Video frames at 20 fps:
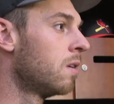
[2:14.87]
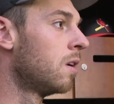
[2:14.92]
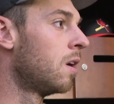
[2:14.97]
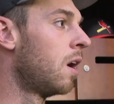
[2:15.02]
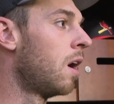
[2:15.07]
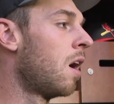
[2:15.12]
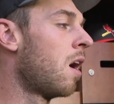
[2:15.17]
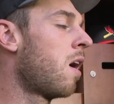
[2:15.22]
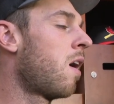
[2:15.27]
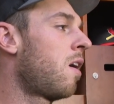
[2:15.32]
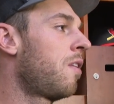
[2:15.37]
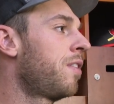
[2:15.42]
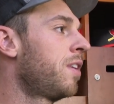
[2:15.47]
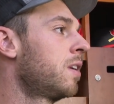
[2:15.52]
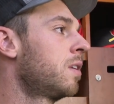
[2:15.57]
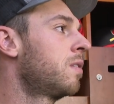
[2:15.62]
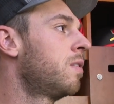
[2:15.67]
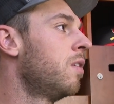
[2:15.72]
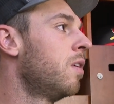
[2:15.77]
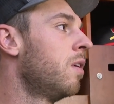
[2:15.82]
Uh, I
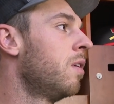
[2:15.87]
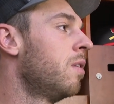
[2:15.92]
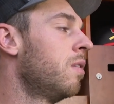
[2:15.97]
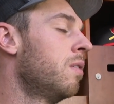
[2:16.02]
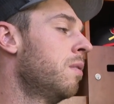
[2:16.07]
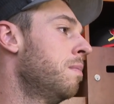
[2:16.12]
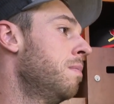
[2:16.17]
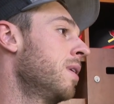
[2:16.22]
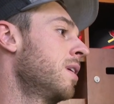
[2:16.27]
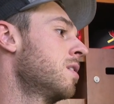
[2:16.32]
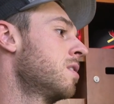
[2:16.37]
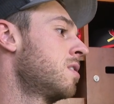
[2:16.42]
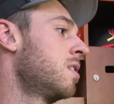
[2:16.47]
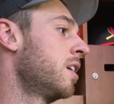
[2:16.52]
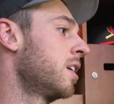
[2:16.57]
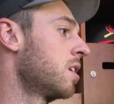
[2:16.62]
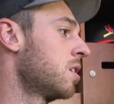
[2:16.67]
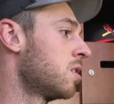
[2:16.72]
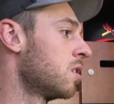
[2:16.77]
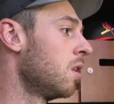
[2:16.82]
think the, the biggest
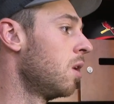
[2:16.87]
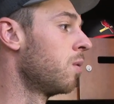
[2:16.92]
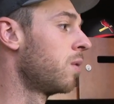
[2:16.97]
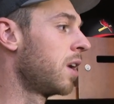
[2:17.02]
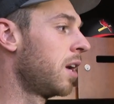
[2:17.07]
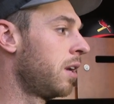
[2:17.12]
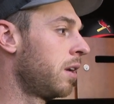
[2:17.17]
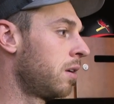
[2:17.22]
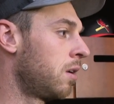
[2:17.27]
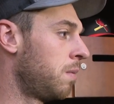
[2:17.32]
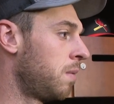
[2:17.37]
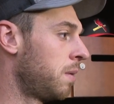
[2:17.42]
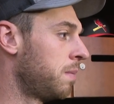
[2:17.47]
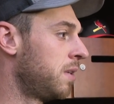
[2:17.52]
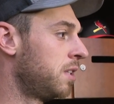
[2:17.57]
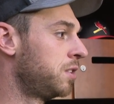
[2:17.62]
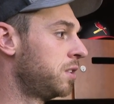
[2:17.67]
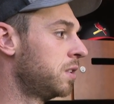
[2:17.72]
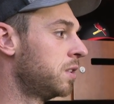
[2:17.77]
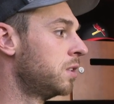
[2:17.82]
thing is locating all my
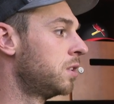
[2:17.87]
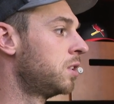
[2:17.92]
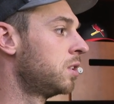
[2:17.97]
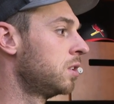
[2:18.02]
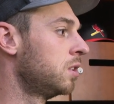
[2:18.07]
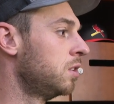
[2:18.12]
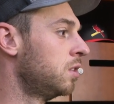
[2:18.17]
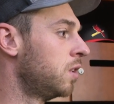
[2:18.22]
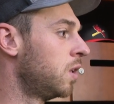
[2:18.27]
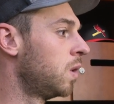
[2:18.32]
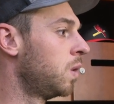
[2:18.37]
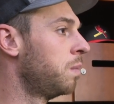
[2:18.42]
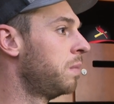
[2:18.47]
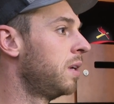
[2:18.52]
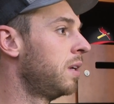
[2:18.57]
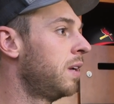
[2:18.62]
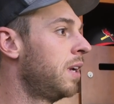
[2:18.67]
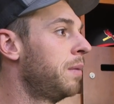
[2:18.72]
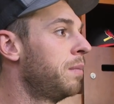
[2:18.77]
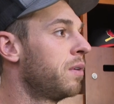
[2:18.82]
pitches. You know,
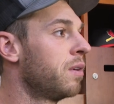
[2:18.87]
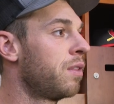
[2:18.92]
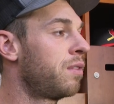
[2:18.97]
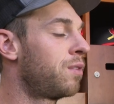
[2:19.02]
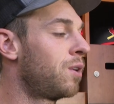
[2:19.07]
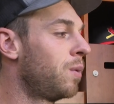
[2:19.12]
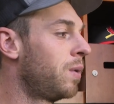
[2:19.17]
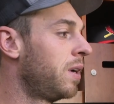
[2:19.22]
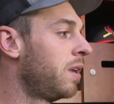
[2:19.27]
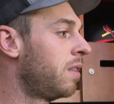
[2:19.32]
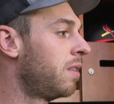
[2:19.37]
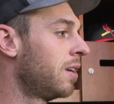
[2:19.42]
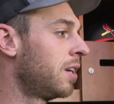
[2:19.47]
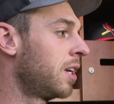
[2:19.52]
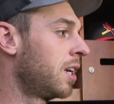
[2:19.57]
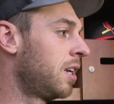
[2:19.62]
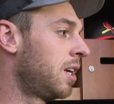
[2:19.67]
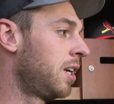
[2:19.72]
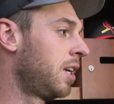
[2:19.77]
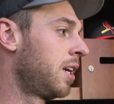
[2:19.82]
being able to throw
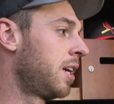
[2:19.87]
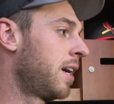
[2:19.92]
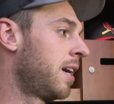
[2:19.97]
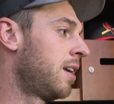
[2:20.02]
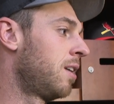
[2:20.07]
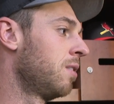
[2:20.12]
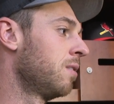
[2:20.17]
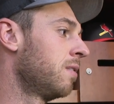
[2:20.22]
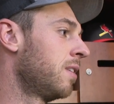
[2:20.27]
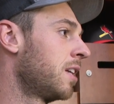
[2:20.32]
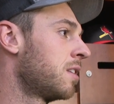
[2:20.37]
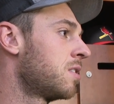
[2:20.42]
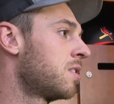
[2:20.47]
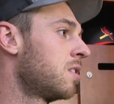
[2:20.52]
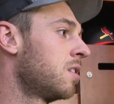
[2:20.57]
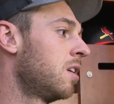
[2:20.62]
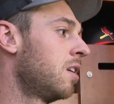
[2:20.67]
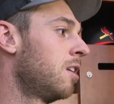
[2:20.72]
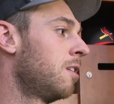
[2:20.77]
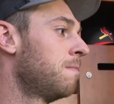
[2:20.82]
anything in any count.
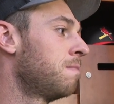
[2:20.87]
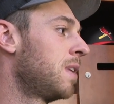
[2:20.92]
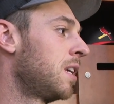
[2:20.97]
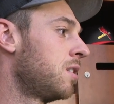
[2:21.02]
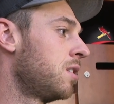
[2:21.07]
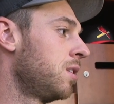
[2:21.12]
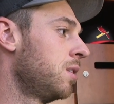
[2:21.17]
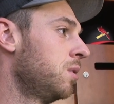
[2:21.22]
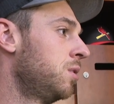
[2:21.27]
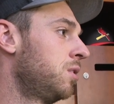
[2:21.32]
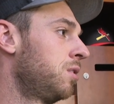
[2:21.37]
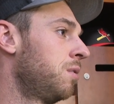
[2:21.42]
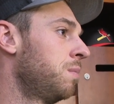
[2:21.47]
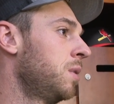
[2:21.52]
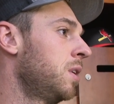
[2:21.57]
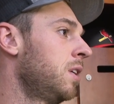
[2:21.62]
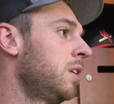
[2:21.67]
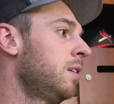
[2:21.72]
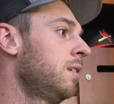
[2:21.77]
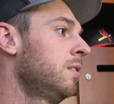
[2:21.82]
That's uh, that's huge for
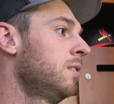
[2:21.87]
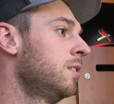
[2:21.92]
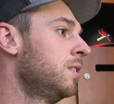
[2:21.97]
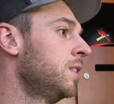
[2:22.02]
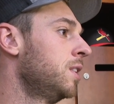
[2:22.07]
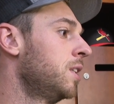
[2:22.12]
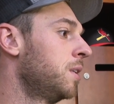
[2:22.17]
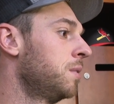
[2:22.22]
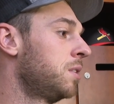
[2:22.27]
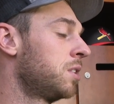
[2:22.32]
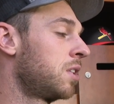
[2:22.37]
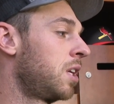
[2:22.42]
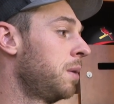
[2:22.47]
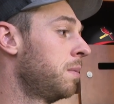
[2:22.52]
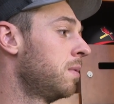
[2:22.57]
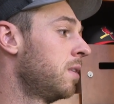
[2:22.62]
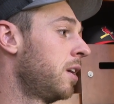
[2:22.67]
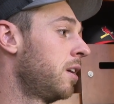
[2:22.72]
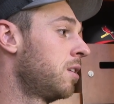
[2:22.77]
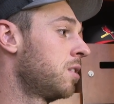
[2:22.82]
me. You know, just
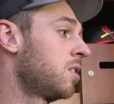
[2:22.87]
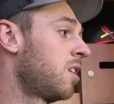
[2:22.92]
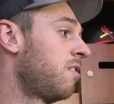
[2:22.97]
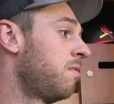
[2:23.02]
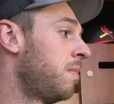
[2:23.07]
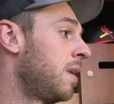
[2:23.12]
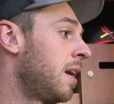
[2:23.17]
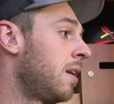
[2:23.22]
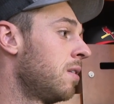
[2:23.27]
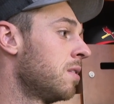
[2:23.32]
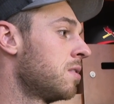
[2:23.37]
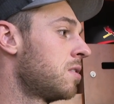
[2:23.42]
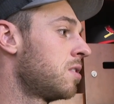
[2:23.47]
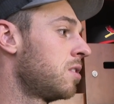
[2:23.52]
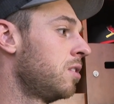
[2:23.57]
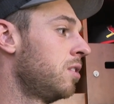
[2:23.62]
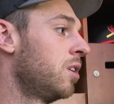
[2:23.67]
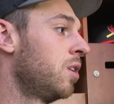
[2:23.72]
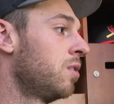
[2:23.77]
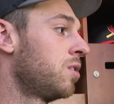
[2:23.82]
keeping the hitters off balance.
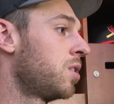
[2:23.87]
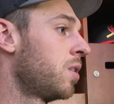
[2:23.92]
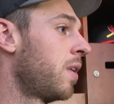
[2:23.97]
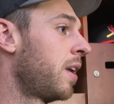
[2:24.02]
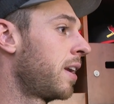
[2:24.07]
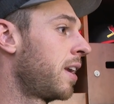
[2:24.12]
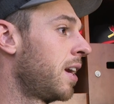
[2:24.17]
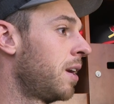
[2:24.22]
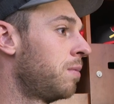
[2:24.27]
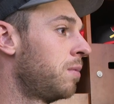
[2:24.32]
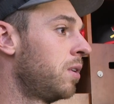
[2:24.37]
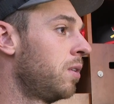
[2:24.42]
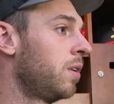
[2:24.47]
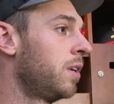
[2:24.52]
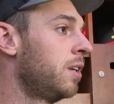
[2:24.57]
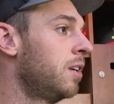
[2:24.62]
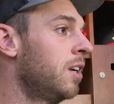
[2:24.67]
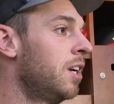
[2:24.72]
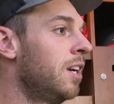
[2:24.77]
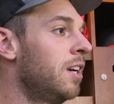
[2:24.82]
You know, so they can't really,